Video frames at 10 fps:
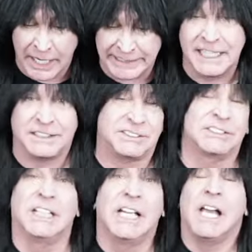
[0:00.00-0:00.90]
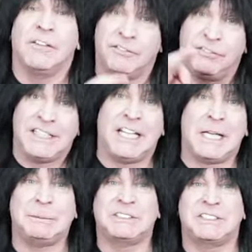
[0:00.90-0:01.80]
Yes, Vinny
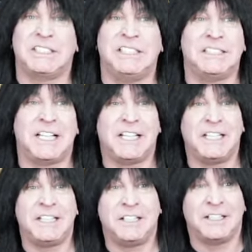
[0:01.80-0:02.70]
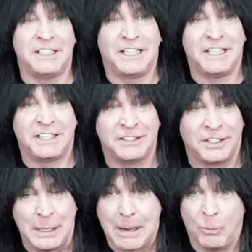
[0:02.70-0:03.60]
Appice and I, and
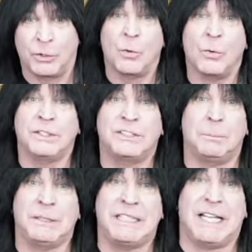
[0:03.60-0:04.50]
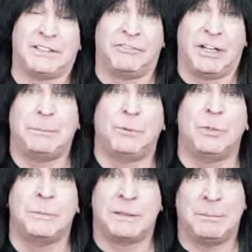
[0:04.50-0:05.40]
we're going to be at the Viper
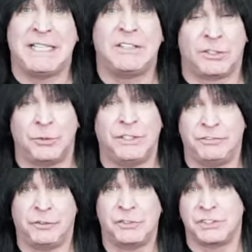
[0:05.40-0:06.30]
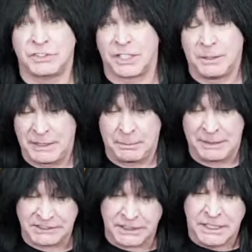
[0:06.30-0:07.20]
Room in May 31st. It's going to be
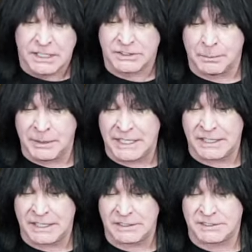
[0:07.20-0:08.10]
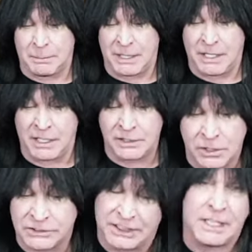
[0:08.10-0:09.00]
amazing. Somebody asked about Holland
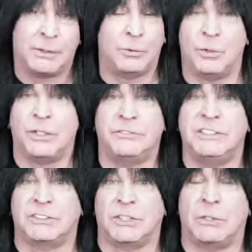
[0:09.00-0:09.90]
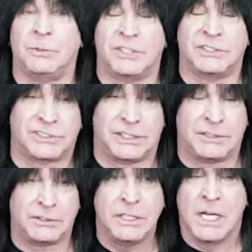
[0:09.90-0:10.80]
songs. Yeah, I wrote every song with the
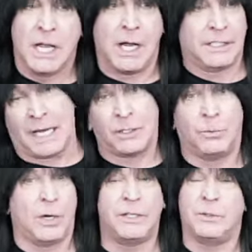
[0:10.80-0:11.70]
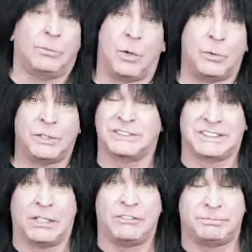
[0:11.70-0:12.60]
singer. Got a run. It wrote
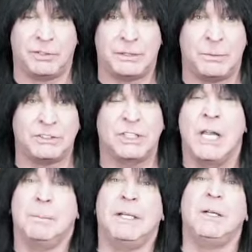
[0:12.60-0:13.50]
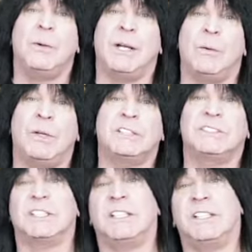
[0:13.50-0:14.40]
itself pretty much. But anyway, I want to
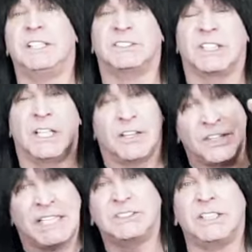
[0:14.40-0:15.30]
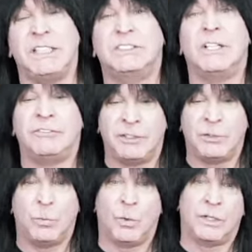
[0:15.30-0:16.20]
say this. Thanks to each and every
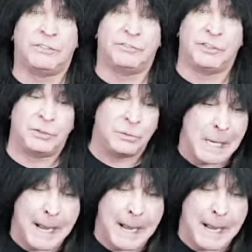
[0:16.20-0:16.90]
one of you.